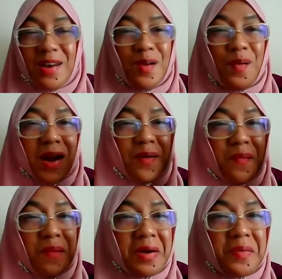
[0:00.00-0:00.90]
you are the
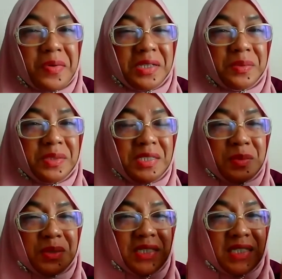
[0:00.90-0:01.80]
one who, who,
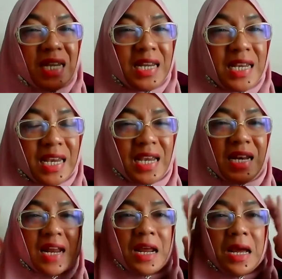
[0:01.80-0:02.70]
who
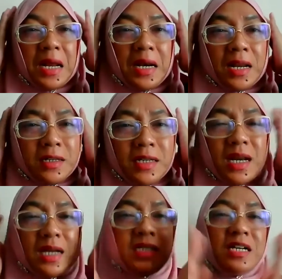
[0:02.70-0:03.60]
thinking that that the
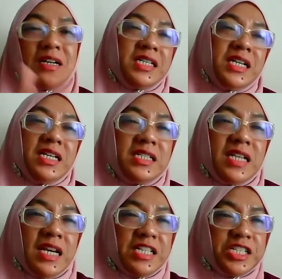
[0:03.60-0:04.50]
young generation is
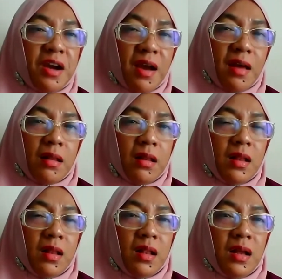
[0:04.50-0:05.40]
like a child
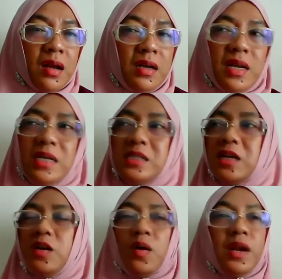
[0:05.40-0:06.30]
that is
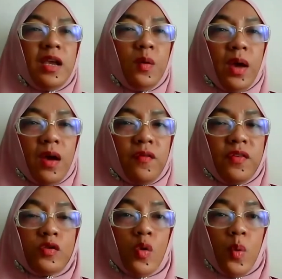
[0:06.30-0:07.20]
the law that you have
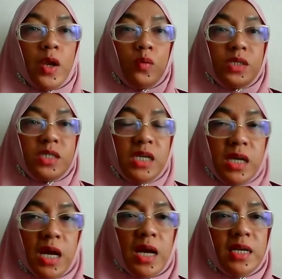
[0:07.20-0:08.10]
so when you see
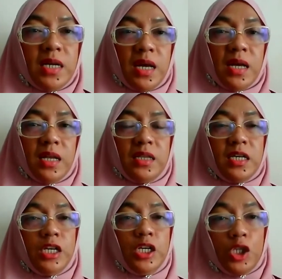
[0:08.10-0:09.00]
the
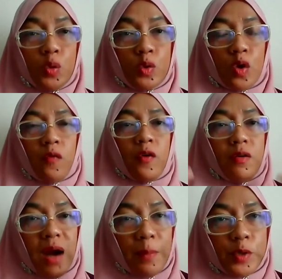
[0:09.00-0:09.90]
the issues of
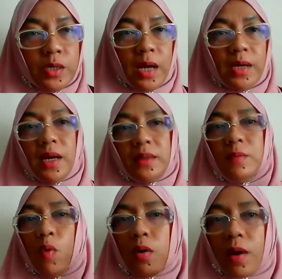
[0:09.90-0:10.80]
corruption are
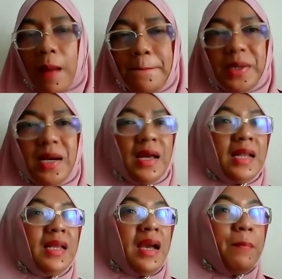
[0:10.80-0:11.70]
getting more rampant are
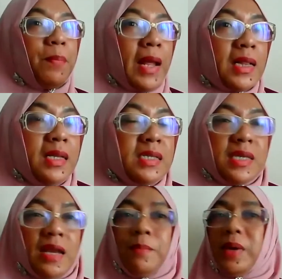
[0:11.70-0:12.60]
getting a practice
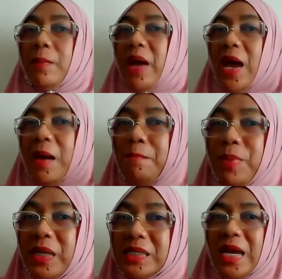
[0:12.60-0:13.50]
and become
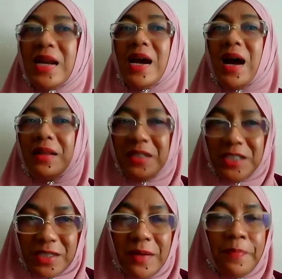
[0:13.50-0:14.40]
habits and
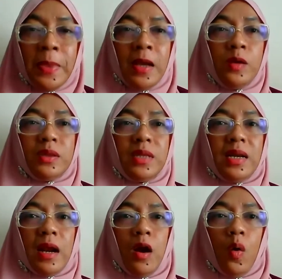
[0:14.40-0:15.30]
culture you
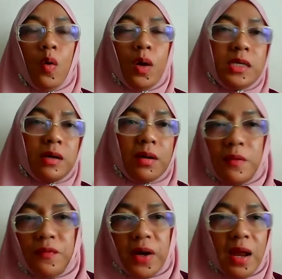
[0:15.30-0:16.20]
think that oh it's
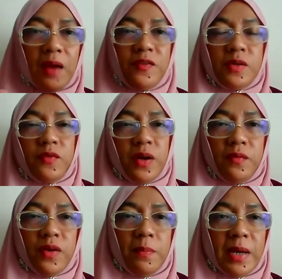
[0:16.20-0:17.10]
a very heavy
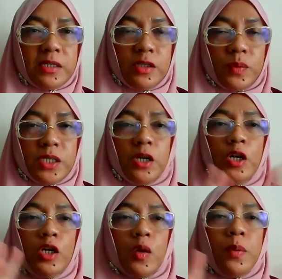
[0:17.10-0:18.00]
very very bad situation
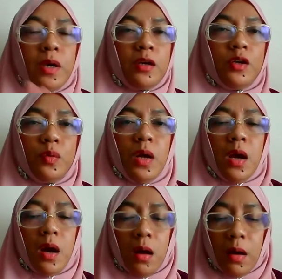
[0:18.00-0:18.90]
so we can do
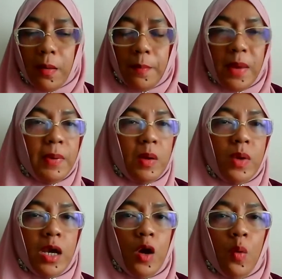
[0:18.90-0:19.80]
um, maybe
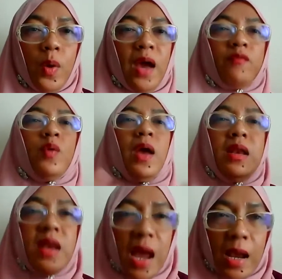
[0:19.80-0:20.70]
we we have to
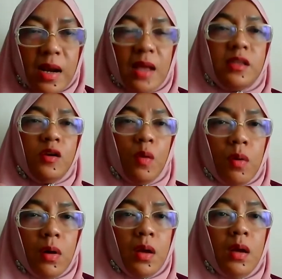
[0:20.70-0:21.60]
enact another
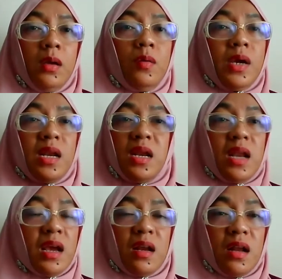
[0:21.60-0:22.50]
law you can
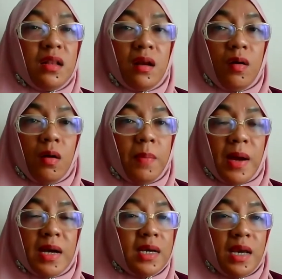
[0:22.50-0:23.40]
enact another law
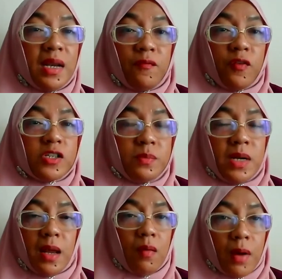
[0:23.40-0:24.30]
but again
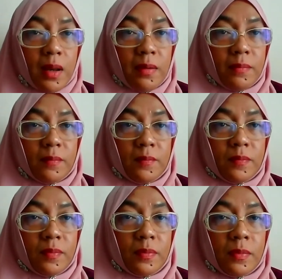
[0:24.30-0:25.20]
enforcement like what
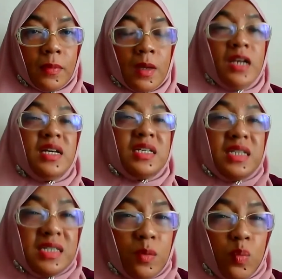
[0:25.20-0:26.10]
this
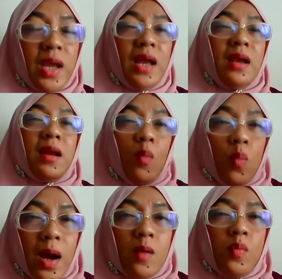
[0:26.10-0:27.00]
is the way that
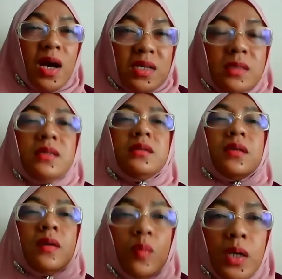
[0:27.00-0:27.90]
why we are still
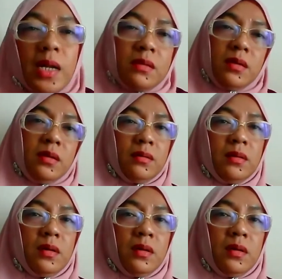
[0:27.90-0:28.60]
third world country